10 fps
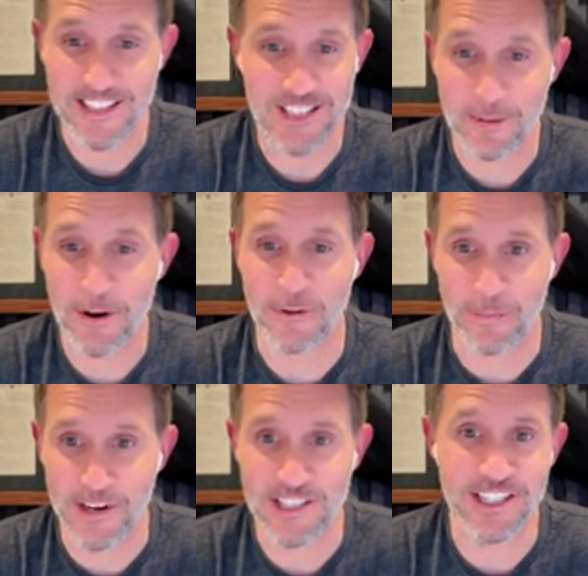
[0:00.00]
like some other
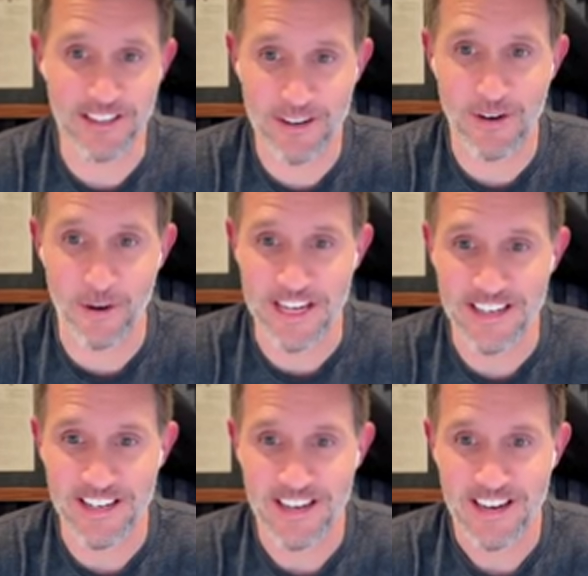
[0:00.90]
branch, into the
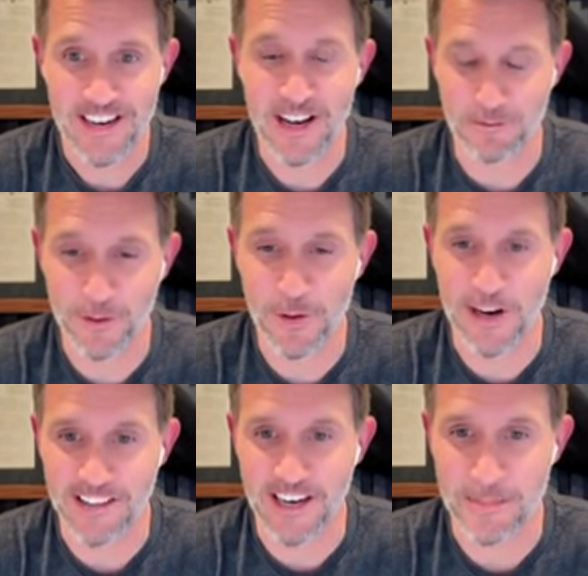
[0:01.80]
army, and flew
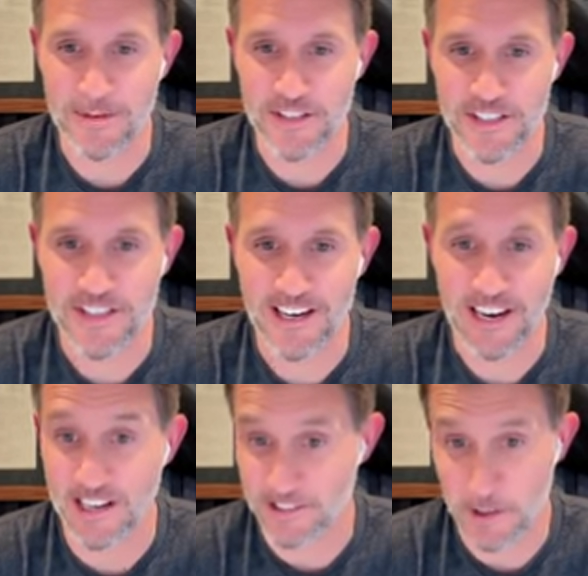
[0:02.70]
helicopters
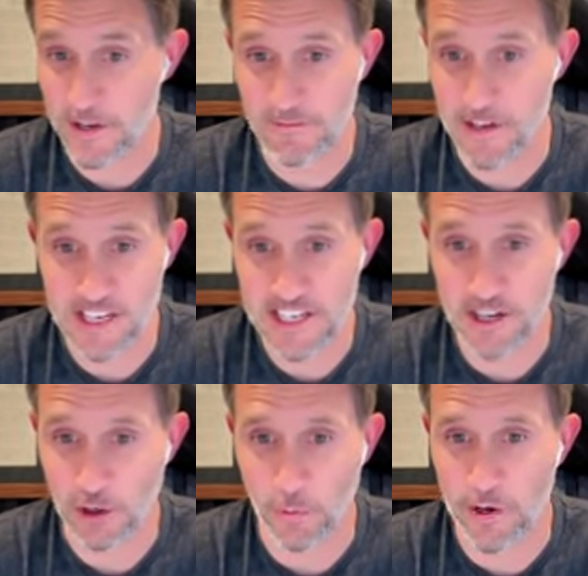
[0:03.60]
and so he fin- he
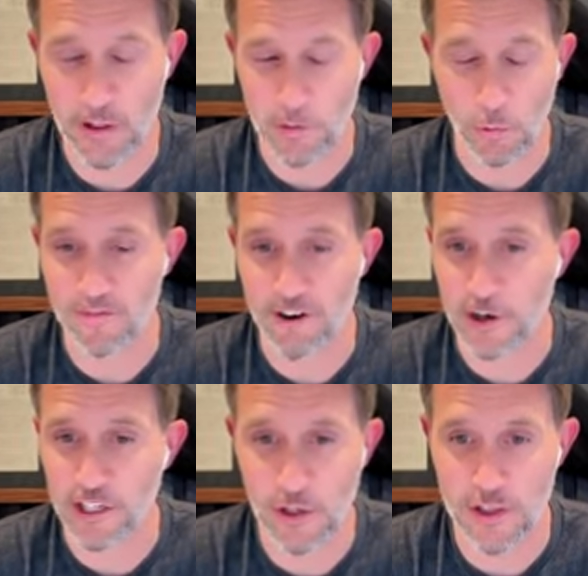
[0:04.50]
did a career there. We're
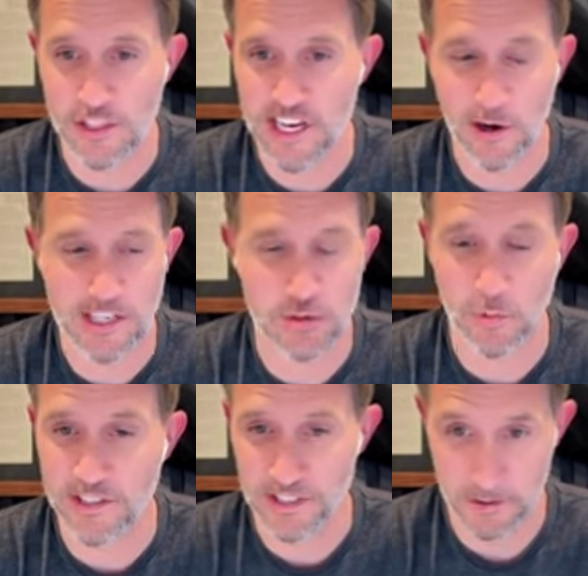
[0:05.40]
very close now. I
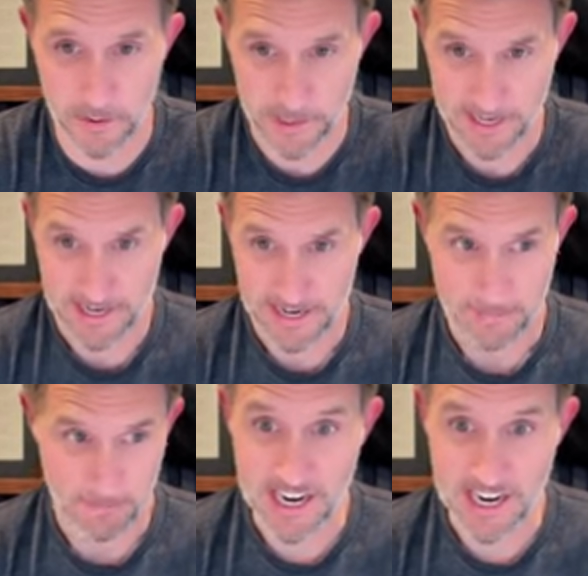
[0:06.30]
just went to wow.